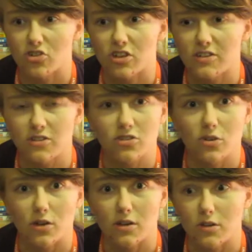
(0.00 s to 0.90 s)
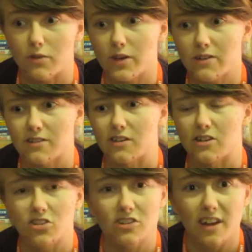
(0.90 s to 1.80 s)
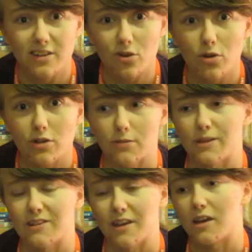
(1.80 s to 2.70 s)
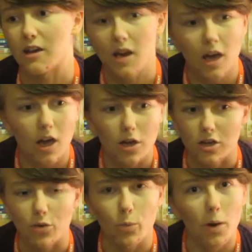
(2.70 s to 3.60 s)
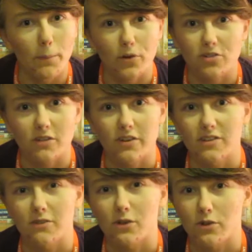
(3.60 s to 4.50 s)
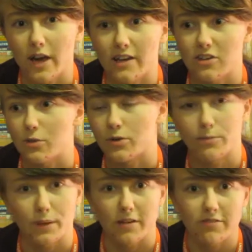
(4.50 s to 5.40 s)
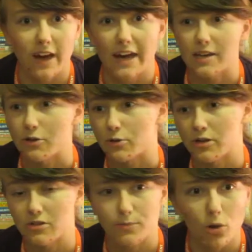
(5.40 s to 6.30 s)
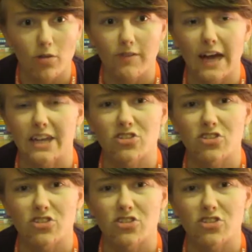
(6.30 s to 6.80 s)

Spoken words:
She's a student at university, and she started talking to me saying, you know, what books of his have you read? Are you a big fan? Are you a small fan?